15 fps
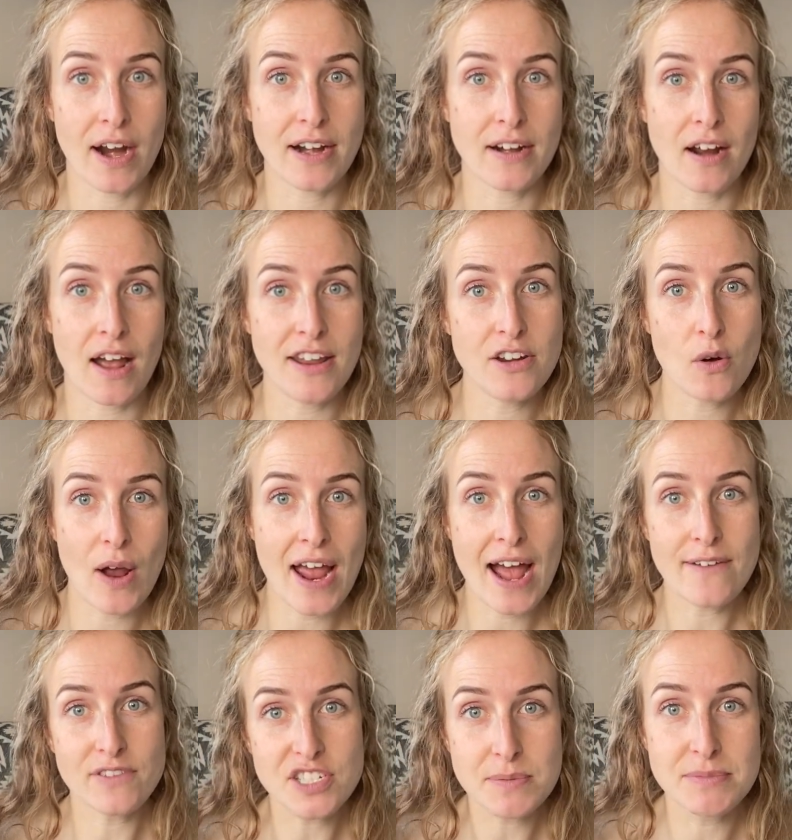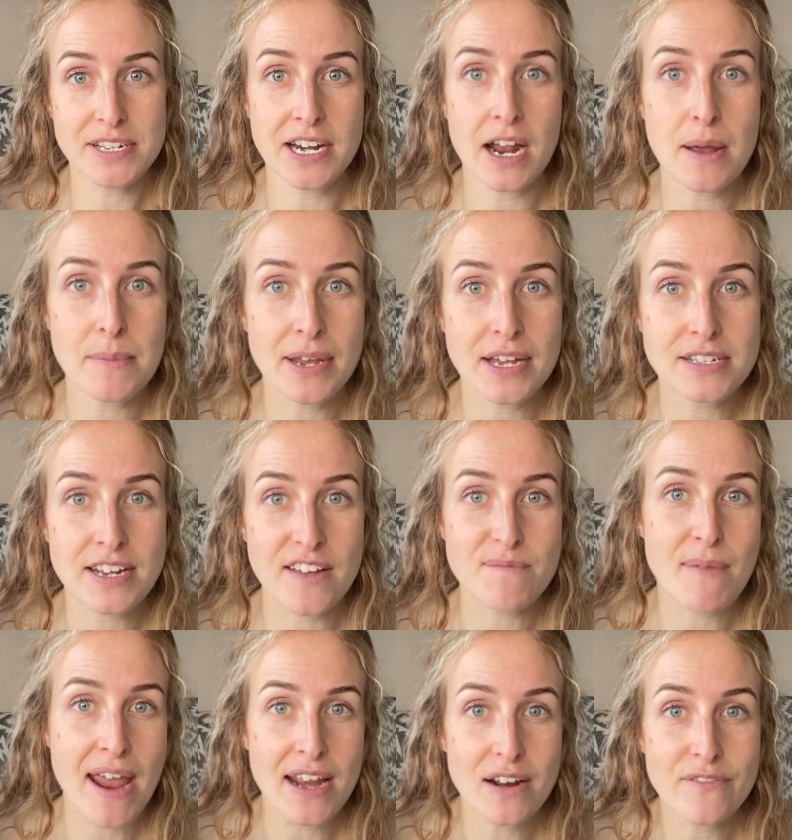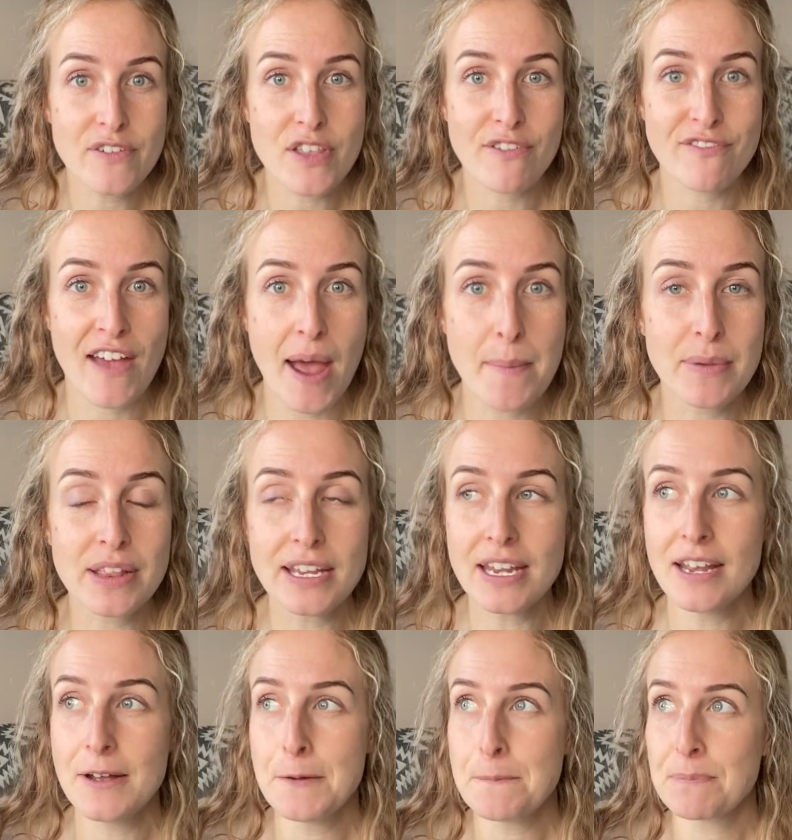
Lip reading: And, I have some dinner because I've made it for the family.